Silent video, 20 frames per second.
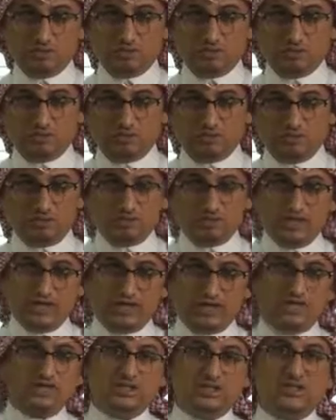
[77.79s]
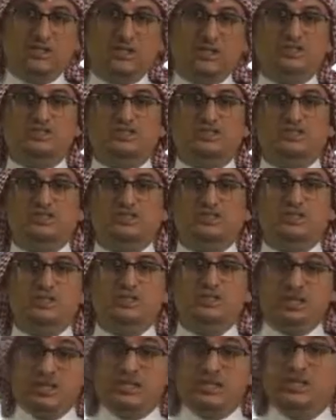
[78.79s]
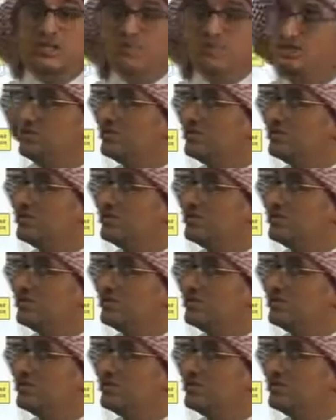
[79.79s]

to 19 teens,